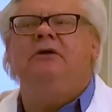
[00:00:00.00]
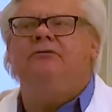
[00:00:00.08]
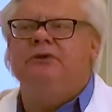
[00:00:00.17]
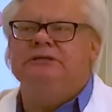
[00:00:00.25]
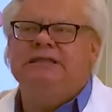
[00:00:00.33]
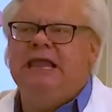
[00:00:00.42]

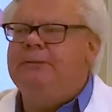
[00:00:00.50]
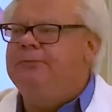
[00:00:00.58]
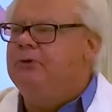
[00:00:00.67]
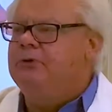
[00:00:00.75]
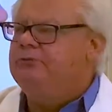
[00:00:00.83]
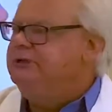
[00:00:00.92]
For
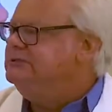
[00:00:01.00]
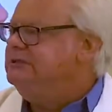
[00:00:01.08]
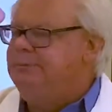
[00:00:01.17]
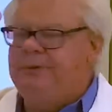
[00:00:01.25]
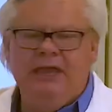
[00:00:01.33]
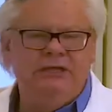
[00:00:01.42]
example, we
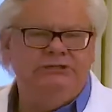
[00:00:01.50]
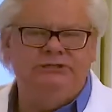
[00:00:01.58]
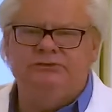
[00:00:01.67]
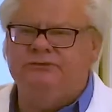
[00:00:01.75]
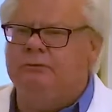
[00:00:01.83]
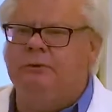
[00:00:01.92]
see
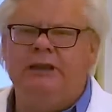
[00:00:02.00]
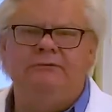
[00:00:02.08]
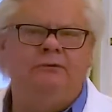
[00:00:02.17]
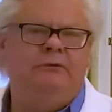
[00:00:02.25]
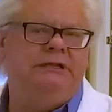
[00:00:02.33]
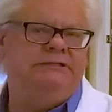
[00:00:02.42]
patients for
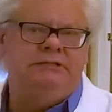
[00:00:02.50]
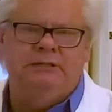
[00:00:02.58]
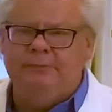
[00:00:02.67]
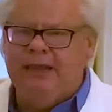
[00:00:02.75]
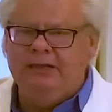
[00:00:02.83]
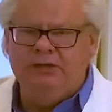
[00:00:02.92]
whatever reason
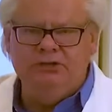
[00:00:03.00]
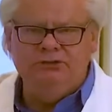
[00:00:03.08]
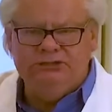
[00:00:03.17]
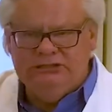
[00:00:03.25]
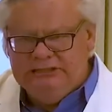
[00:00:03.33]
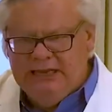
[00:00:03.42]
that may
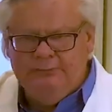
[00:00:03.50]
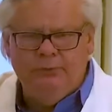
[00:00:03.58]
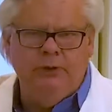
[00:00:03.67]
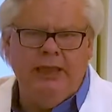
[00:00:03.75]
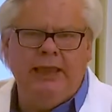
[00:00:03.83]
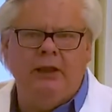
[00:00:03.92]
lose the
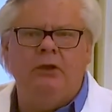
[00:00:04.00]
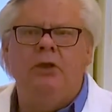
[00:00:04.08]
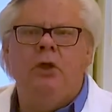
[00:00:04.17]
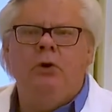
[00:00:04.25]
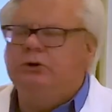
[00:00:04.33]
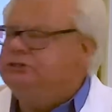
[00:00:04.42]
temple hair
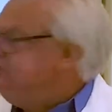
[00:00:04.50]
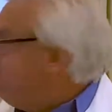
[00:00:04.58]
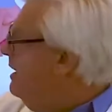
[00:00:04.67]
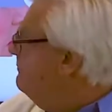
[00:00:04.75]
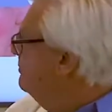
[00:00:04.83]
or just have a